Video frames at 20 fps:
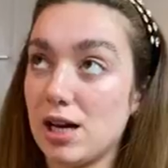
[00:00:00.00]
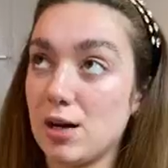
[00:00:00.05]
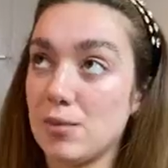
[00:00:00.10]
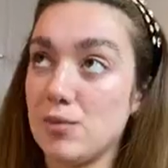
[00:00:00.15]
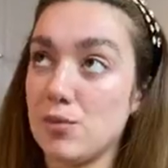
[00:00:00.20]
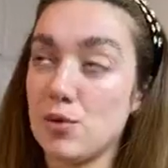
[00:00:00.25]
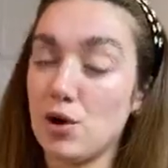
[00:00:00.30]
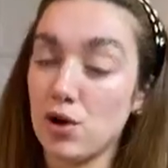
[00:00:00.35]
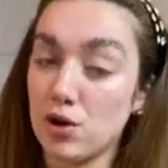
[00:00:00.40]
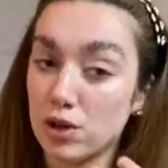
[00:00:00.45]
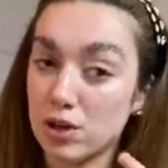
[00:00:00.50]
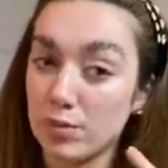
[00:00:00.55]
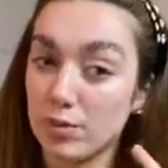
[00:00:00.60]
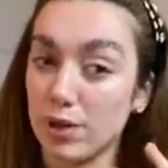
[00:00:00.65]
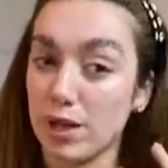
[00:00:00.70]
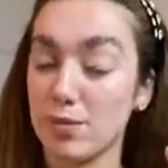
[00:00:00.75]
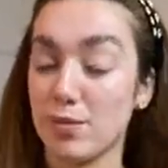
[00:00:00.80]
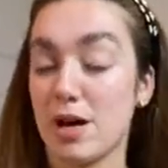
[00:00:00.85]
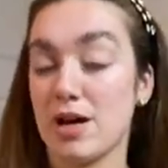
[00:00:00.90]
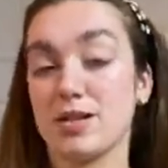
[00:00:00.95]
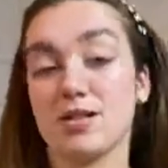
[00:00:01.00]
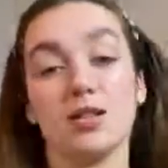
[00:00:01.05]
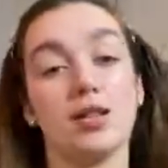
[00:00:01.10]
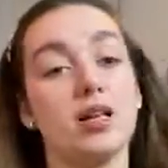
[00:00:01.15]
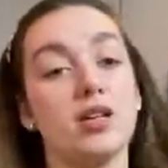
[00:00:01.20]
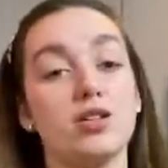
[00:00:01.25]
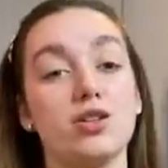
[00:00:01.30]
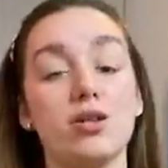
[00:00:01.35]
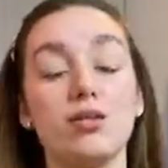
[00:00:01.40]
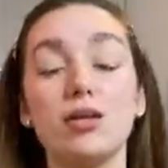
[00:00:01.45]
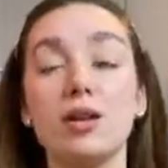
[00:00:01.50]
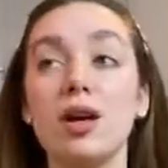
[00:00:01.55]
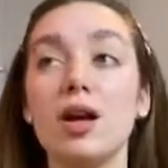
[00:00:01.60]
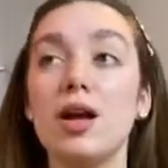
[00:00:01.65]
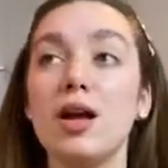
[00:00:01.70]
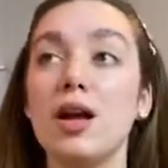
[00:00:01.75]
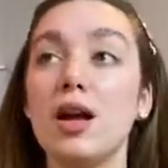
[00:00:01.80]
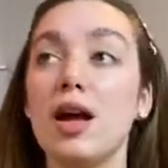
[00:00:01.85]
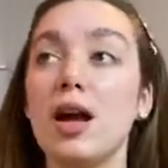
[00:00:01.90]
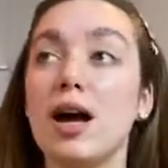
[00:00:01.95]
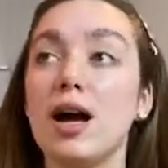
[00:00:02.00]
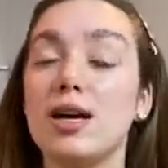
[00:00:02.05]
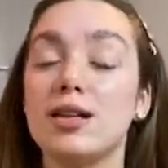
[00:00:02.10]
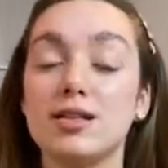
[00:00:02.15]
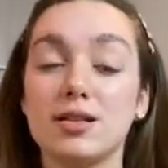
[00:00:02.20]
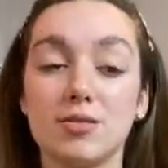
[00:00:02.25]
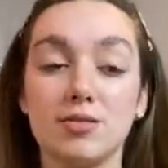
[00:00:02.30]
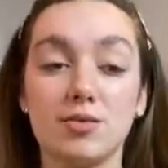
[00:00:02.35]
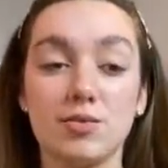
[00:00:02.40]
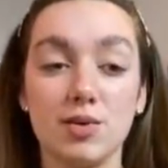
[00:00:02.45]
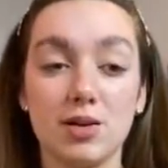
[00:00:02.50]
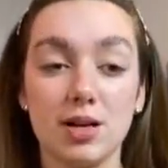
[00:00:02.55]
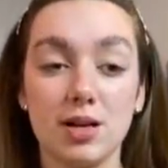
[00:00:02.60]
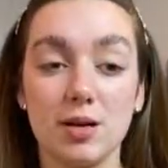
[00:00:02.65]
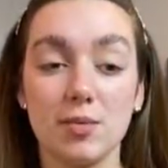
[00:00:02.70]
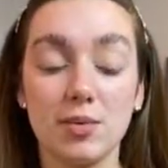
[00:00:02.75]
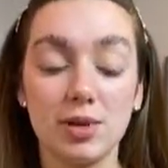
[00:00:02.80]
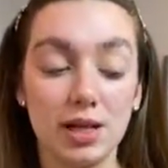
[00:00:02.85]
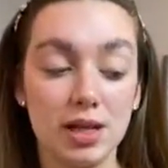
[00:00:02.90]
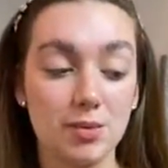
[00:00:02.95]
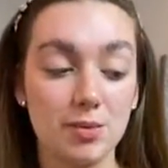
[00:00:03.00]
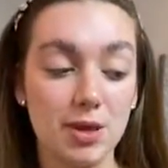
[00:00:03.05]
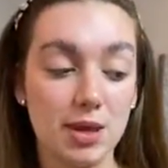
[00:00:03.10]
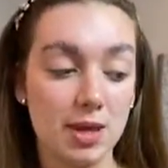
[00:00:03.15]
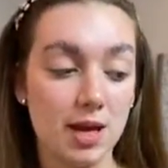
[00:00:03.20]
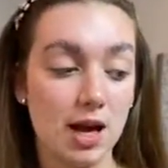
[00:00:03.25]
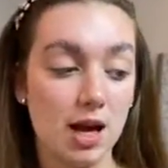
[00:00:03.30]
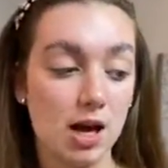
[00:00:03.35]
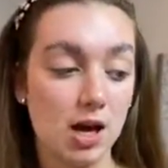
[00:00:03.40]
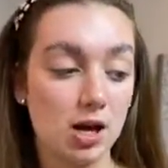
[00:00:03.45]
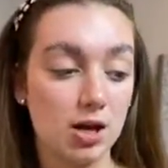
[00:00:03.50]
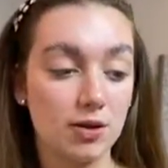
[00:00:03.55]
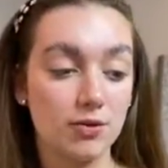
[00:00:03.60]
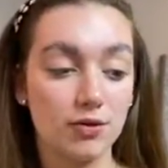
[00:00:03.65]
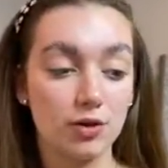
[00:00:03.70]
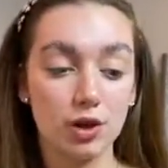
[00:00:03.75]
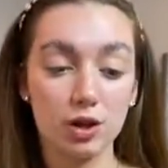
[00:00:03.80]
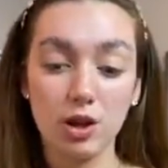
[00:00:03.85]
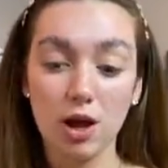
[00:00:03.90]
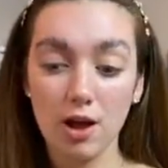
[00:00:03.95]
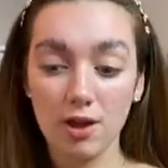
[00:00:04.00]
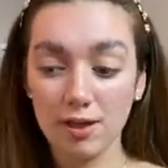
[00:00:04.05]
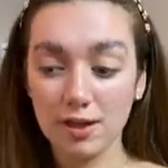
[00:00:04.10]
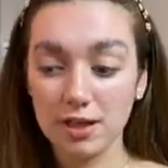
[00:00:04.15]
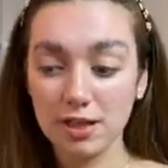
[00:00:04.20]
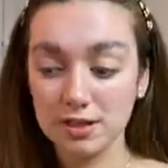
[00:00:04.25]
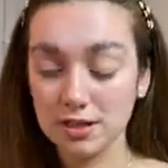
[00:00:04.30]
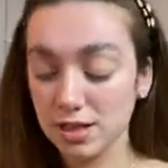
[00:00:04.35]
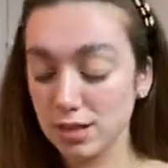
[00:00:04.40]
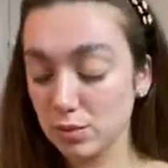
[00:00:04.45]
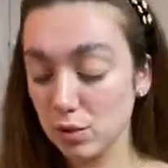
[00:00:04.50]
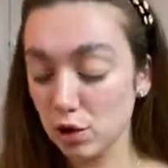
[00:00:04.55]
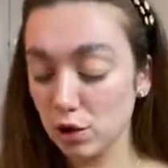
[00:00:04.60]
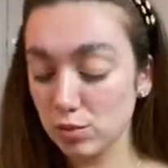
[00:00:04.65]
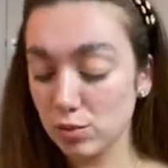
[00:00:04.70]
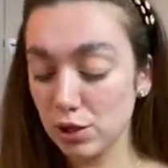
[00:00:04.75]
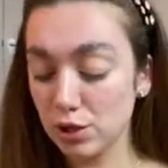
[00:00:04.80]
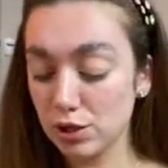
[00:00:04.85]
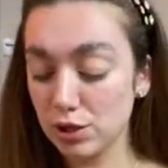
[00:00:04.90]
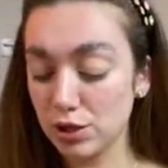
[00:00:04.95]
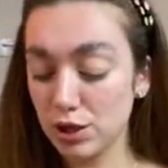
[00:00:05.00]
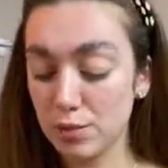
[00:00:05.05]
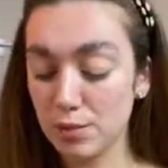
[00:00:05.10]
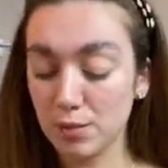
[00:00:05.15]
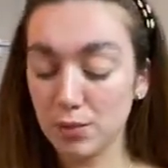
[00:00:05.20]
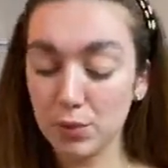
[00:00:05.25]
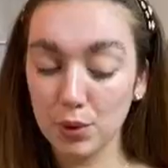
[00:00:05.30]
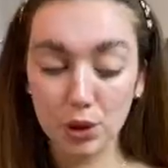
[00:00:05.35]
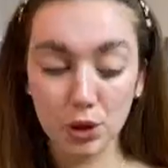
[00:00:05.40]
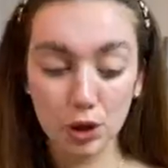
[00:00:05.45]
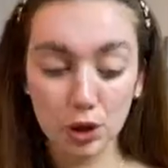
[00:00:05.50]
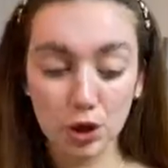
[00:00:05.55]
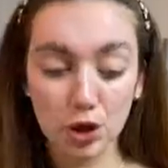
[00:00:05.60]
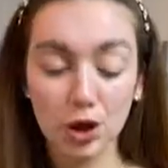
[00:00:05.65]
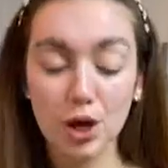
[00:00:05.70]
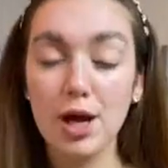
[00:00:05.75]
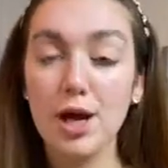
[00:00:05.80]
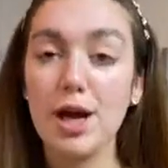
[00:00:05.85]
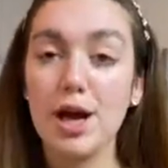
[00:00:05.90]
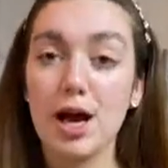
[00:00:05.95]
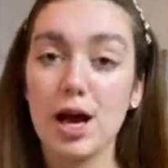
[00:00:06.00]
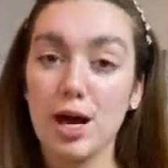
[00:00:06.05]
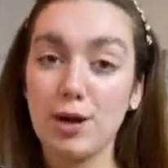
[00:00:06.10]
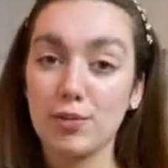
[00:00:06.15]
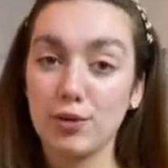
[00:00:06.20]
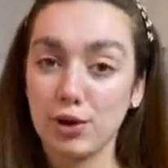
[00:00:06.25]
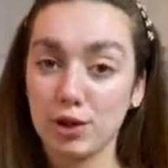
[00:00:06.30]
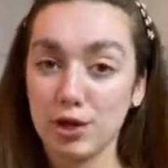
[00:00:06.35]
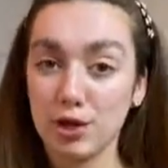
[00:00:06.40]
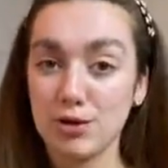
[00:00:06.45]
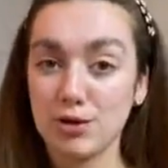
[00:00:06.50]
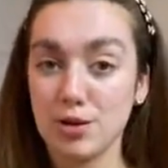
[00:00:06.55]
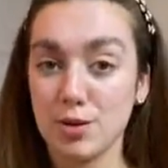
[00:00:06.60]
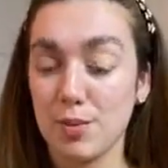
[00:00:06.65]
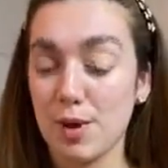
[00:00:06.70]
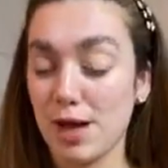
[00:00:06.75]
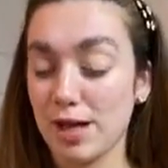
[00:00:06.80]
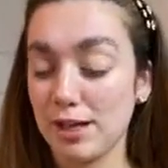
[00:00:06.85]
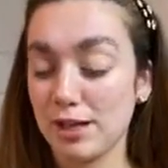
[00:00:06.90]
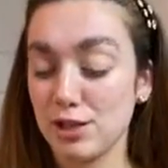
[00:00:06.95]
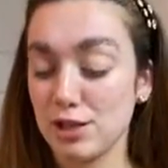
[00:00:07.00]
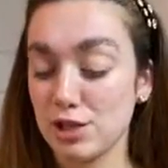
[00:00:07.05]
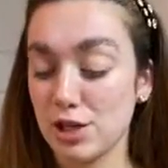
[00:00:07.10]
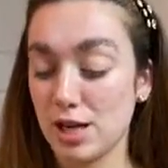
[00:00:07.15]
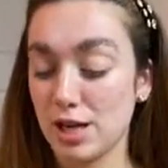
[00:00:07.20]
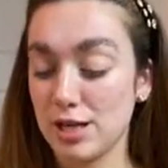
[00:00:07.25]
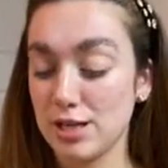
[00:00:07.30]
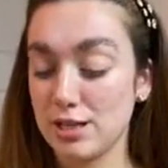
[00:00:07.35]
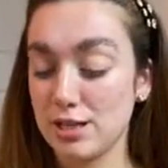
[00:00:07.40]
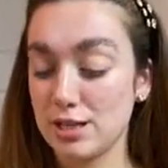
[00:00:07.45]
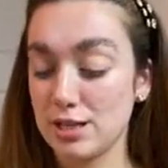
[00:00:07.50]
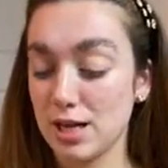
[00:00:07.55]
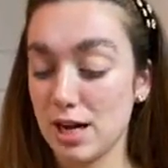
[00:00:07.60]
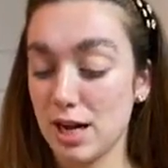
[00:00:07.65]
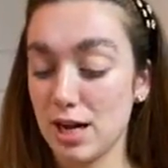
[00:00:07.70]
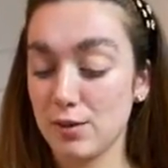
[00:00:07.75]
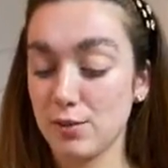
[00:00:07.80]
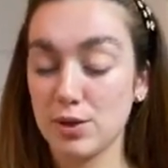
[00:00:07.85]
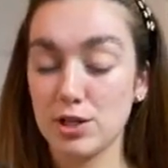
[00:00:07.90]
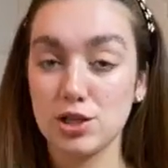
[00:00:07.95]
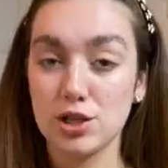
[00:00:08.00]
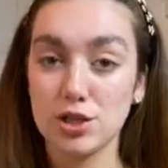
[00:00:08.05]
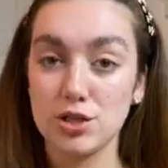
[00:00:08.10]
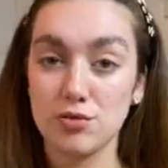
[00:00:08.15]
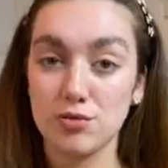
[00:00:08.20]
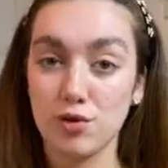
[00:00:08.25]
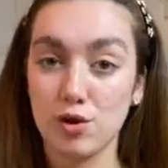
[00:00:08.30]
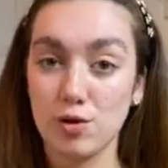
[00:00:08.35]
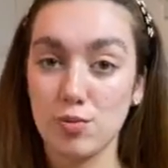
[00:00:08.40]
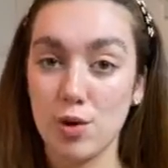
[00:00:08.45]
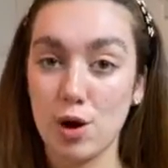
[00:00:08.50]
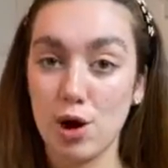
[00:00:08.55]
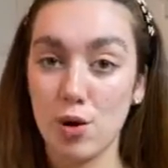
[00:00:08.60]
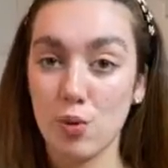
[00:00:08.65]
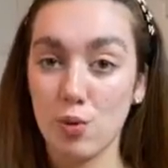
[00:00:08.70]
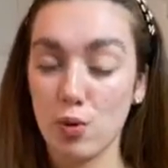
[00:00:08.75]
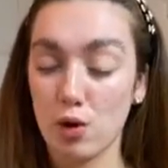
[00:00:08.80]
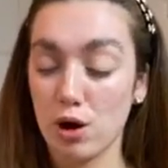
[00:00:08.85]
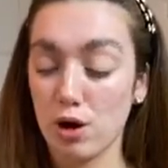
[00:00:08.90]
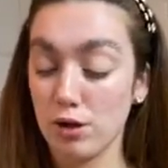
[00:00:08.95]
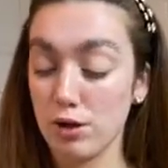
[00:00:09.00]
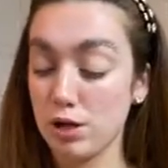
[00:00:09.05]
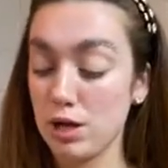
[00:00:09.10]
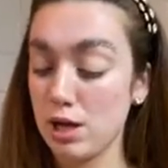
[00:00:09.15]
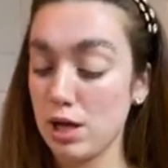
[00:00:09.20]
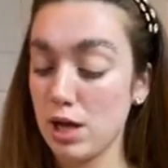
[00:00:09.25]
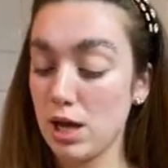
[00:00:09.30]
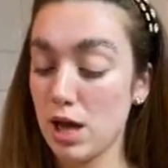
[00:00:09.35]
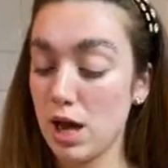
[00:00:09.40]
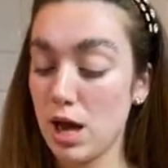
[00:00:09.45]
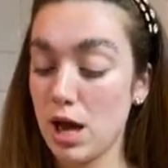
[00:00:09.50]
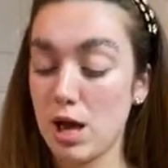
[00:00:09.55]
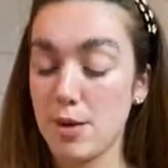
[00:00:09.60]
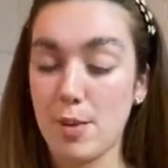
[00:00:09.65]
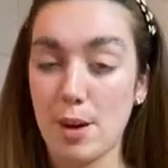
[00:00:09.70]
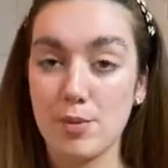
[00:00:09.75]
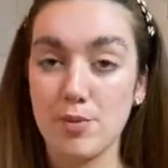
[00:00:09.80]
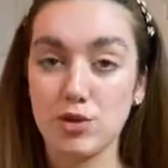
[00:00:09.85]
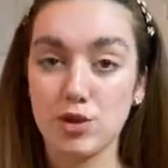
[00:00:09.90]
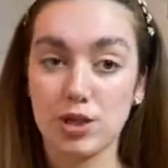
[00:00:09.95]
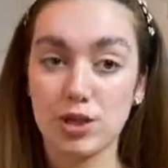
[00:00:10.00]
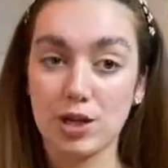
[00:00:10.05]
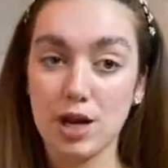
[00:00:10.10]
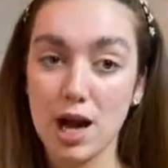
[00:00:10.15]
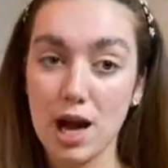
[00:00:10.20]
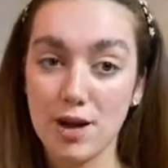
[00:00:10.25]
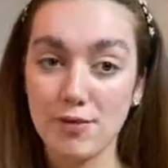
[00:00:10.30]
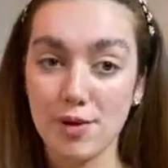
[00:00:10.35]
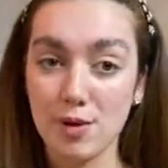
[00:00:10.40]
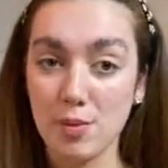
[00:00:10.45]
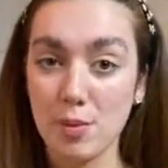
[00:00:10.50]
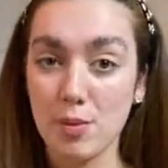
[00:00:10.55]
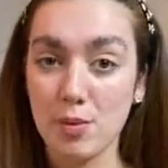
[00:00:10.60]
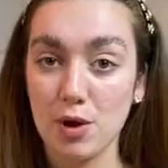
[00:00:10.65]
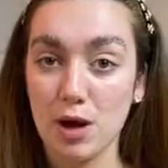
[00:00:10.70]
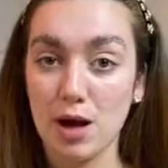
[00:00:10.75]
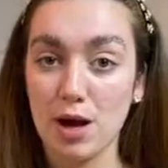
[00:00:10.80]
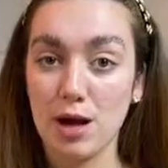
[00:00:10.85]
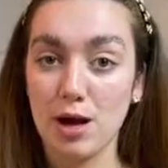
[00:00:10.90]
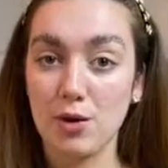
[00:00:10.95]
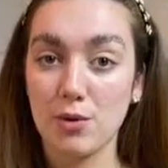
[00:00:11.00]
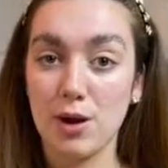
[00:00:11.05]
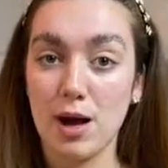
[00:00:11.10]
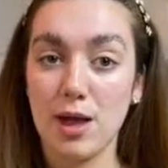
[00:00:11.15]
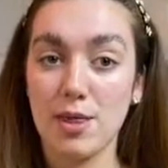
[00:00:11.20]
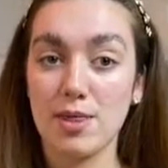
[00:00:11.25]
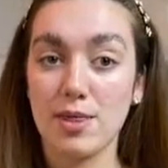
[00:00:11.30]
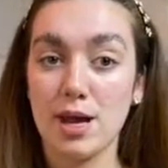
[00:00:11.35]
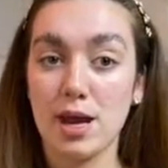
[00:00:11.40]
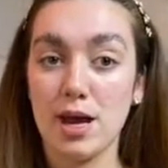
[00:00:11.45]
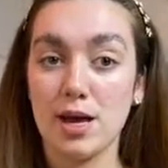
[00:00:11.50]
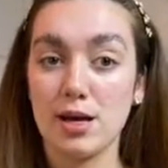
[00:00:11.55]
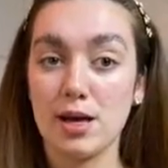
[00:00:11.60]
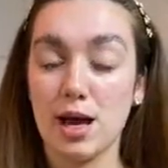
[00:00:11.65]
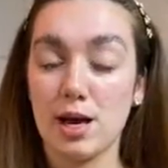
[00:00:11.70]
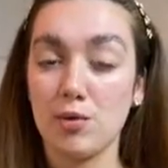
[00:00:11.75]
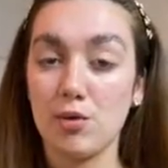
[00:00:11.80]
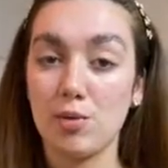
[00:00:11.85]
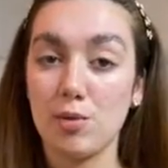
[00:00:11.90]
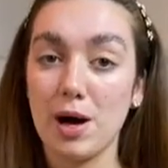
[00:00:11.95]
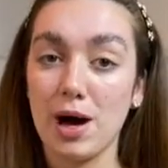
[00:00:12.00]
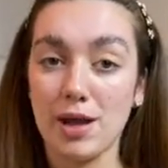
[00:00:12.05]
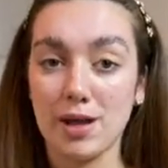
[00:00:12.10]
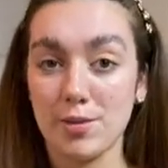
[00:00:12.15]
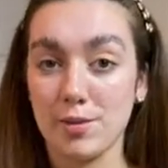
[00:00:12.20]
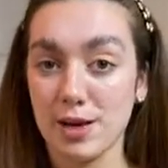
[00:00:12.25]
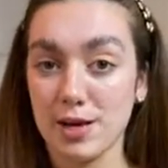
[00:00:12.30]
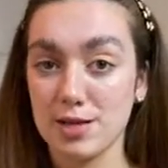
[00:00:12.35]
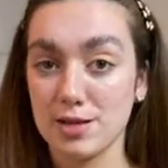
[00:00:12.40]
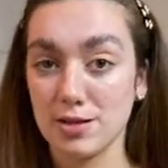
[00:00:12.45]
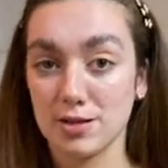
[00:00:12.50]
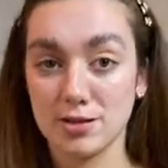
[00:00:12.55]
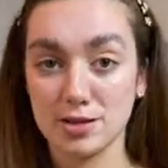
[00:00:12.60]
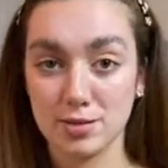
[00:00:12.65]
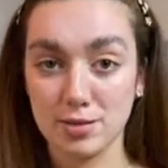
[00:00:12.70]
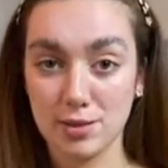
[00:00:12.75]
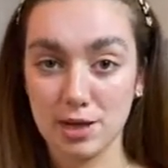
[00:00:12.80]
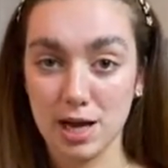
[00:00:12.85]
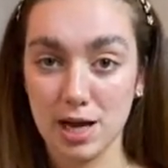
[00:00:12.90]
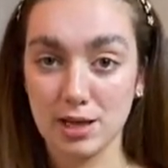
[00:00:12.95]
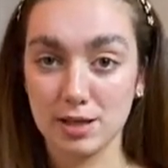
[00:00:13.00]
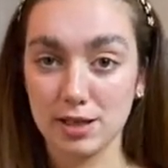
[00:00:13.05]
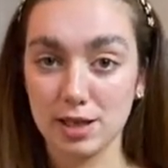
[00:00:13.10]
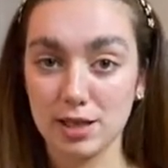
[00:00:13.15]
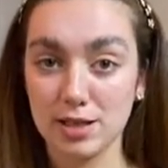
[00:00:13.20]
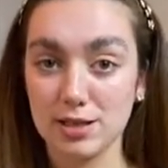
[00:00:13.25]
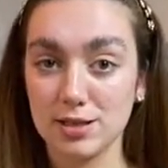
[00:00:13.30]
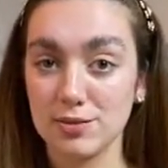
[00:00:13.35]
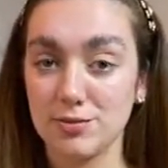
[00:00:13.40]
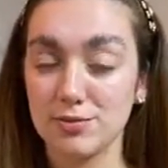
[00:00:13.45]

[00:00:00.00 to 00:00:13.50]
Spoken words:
I'm not going to blame isolation. Seems to be blaming that for a lot of things at the moment, but I'm going to use a paler shade today, which is Rumour 1. I'm just going to carve out my brow and then I will pat the base onto my eyelid.